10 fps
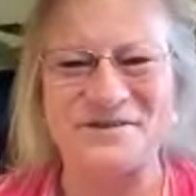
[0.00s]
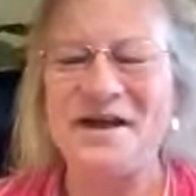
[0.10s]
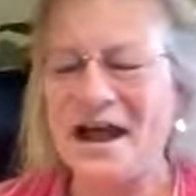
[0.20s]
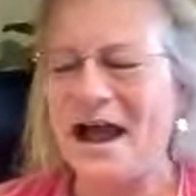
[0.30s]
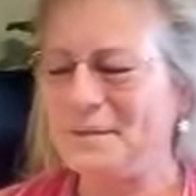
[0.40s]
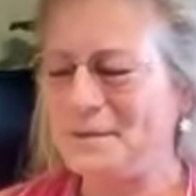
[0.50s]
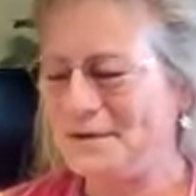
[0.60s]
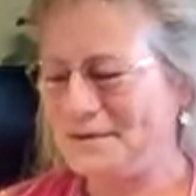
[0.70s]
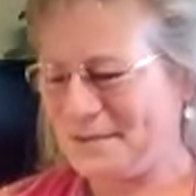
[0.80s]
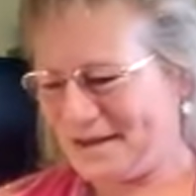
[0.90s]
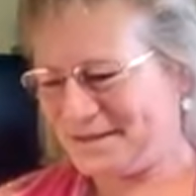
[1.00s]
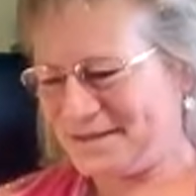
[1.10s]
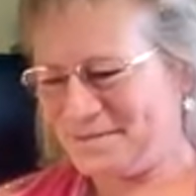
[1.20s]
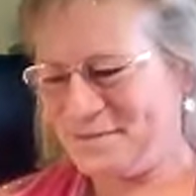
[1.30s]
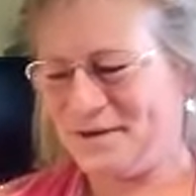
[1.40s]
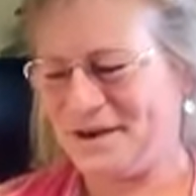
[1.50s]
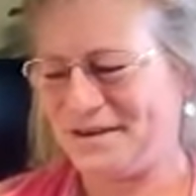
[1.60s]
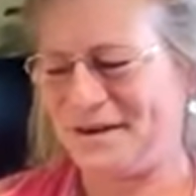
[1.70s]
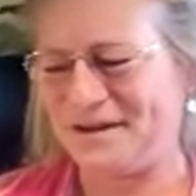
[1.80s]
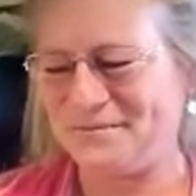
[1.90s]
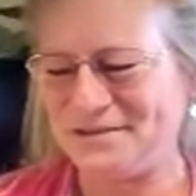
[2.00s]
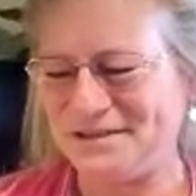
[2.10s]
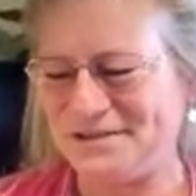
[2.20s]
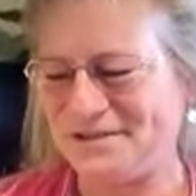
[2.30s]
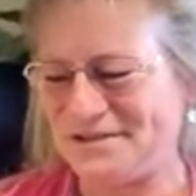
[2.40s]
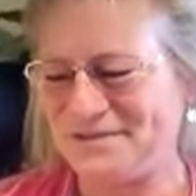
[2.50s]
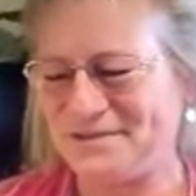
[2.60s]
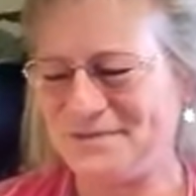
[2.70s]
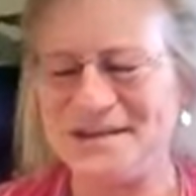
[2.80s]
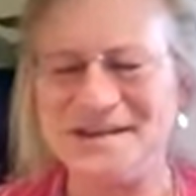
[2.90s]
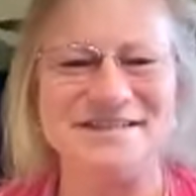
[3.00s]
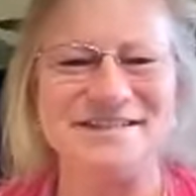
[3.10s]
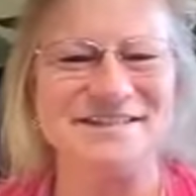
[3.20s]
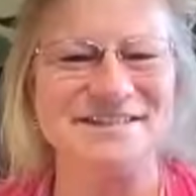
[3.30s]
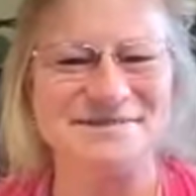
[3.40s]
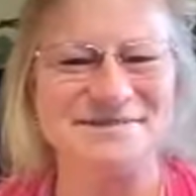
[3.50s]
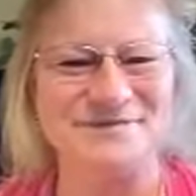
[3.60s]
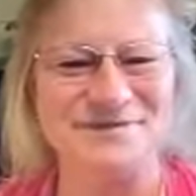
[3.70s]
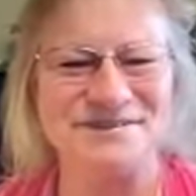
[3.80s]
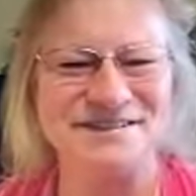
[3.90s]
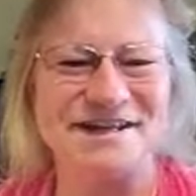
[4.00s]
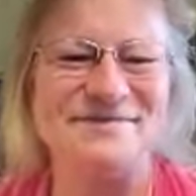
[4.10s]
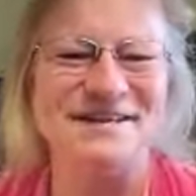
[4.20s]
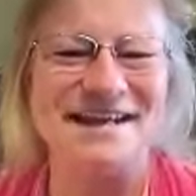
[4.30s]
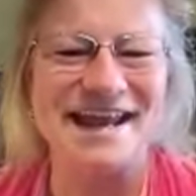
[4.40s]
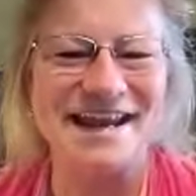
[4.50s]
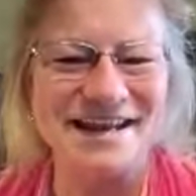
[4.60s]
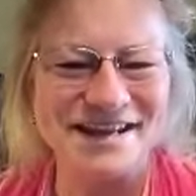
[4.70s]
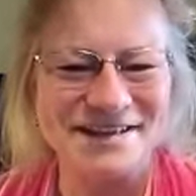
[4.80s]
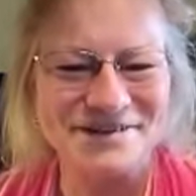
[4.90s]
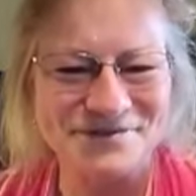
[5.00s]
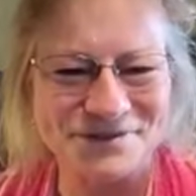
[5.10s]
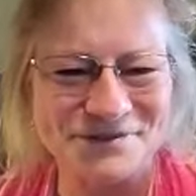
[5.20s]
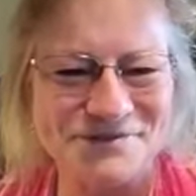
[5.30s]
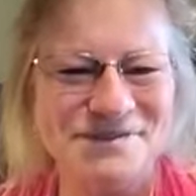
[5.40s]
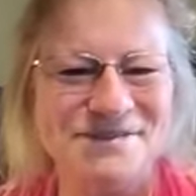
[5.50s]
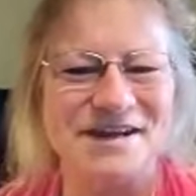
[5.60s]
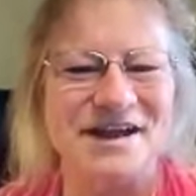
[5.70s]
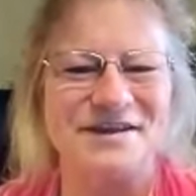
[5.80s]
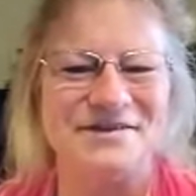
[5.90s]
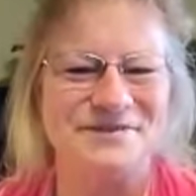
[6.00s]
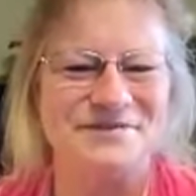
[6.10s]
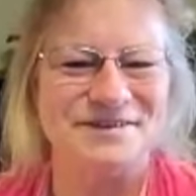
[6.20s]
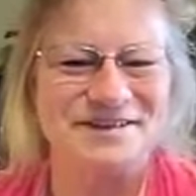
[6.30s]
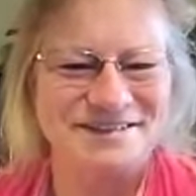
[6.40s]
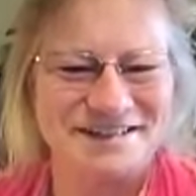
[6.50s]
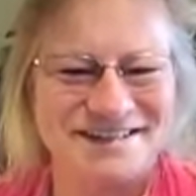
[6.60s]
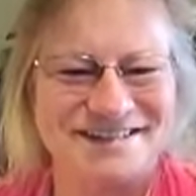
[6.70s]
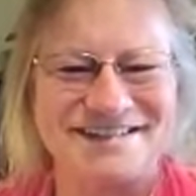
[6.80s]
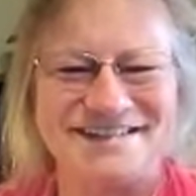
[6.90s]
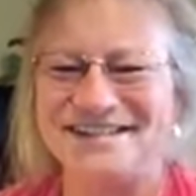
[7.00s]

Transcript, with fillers: so I'm going to at some point here I will introduce her because this is the first time in any interviews that I have ever conducted.